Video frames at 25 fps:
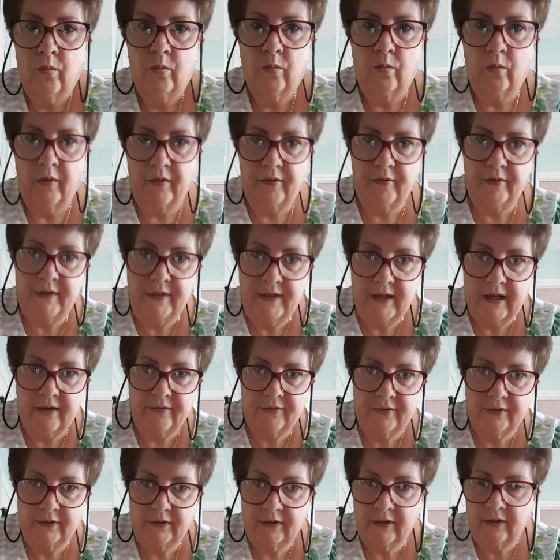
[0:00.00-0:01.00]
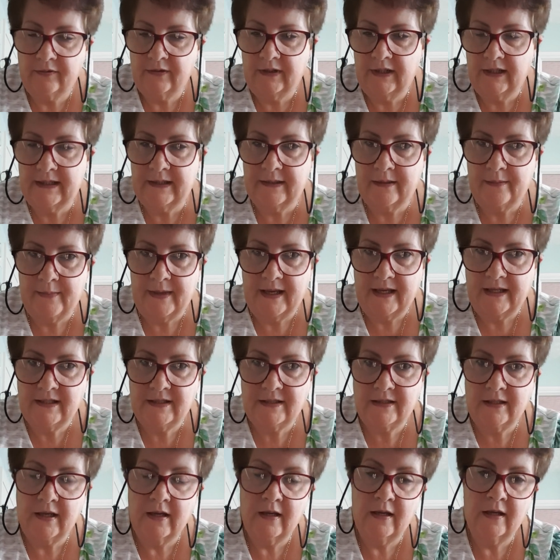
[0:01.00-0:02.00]
Well, they're in the oven. I've cleared up the
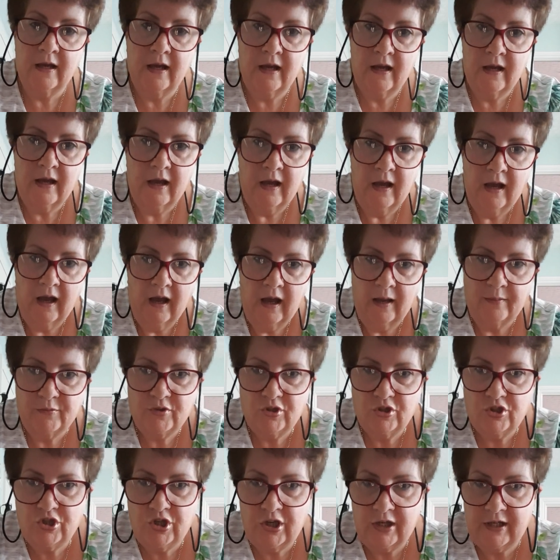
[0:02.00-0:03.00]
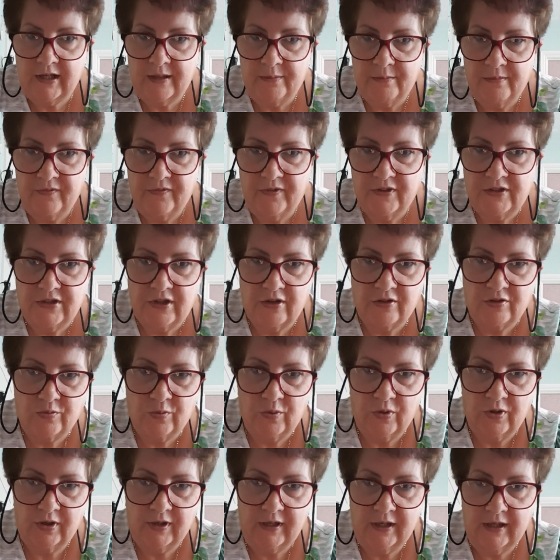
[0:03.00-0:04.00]
mess. I'm just checking my video's
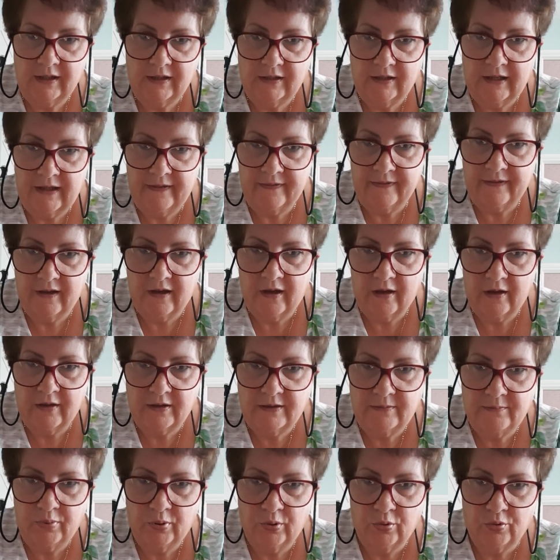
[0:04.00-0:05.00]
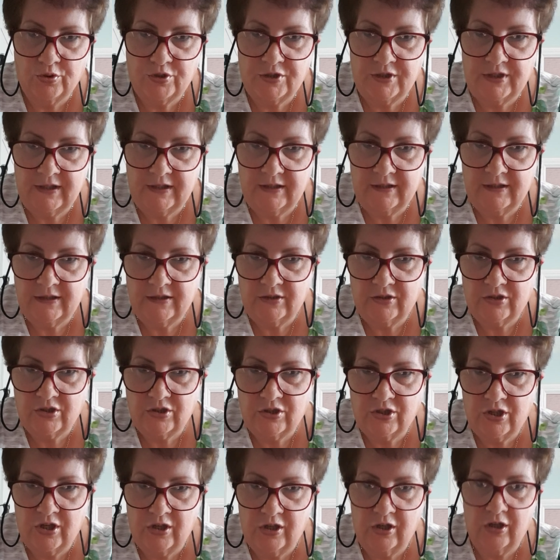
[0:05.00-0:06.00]
working and that I paused it and didn't just
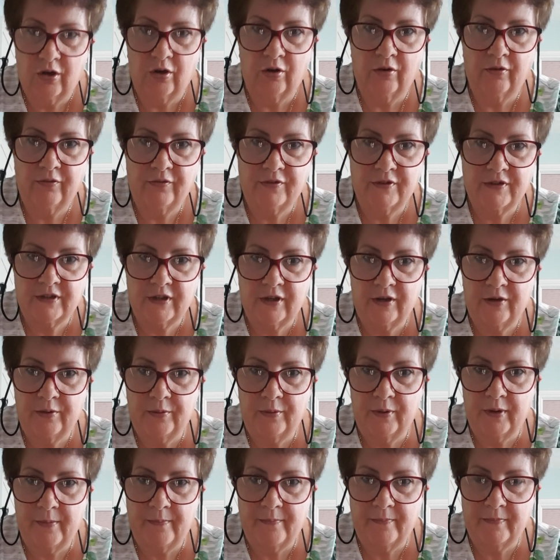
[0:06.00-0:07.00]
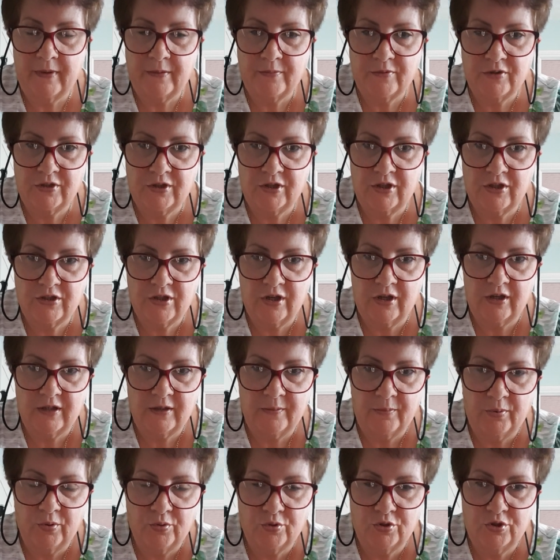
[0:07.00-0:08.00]
turn it off. So I'm just going to
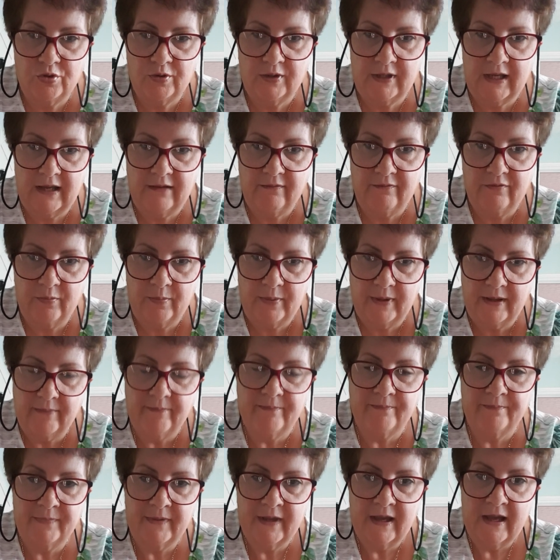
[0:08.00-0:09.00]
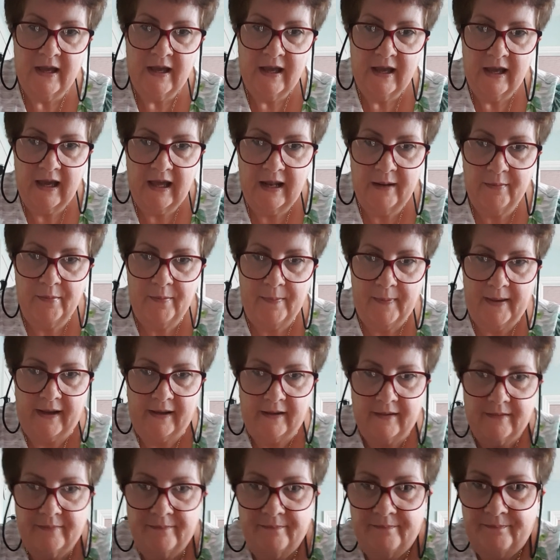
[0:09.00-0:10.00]
pause you again for a bit and I'll be back.